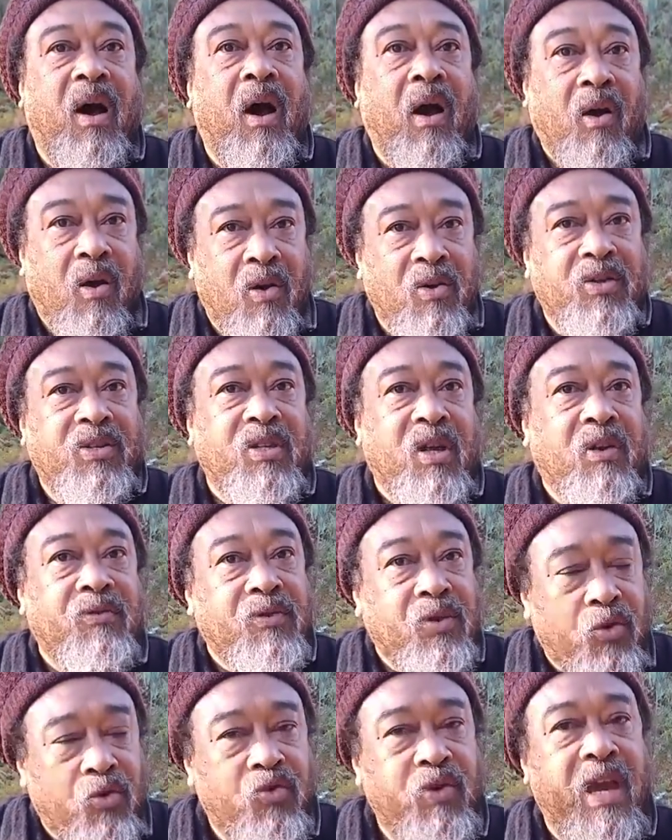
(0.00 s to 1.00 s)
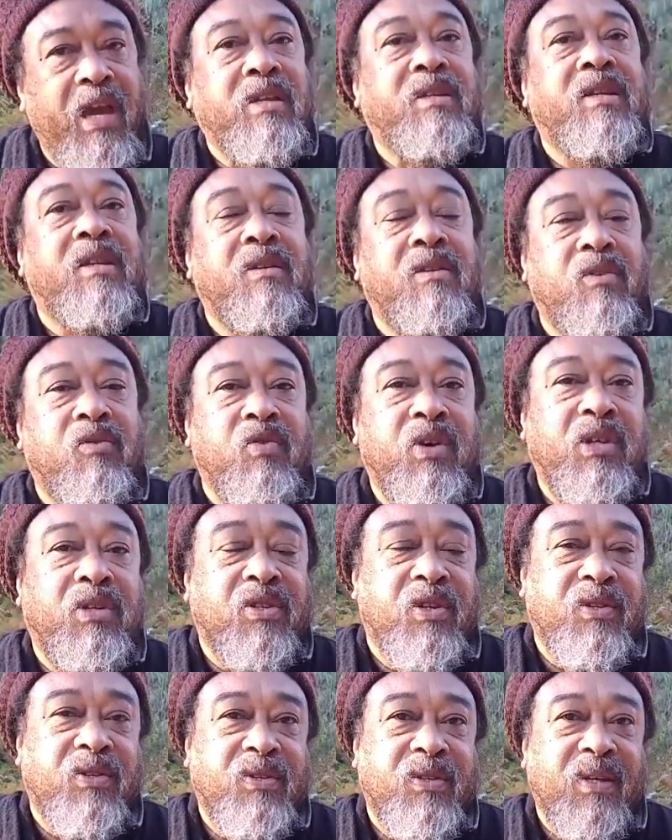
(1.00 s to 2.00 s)
are ourselves created
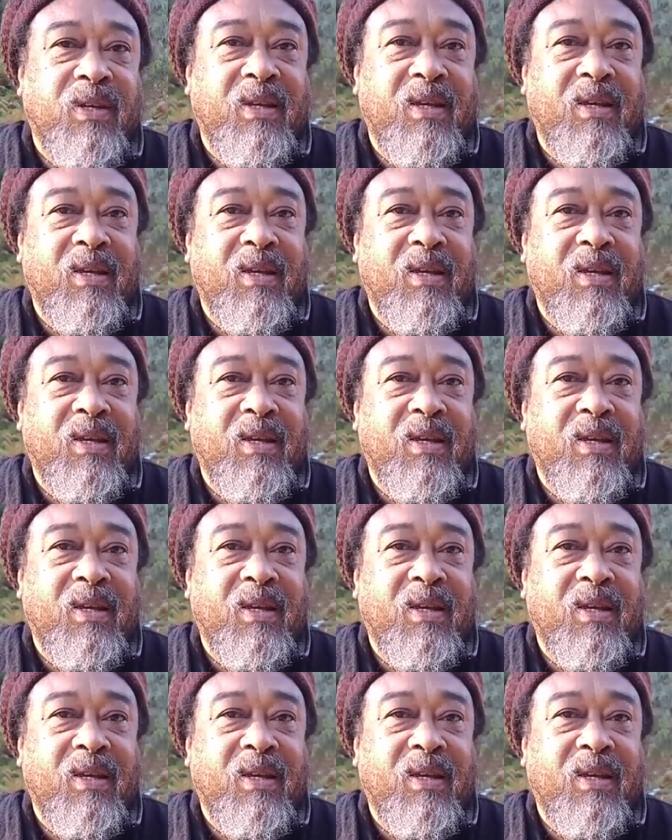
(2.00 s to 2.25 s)
creatures,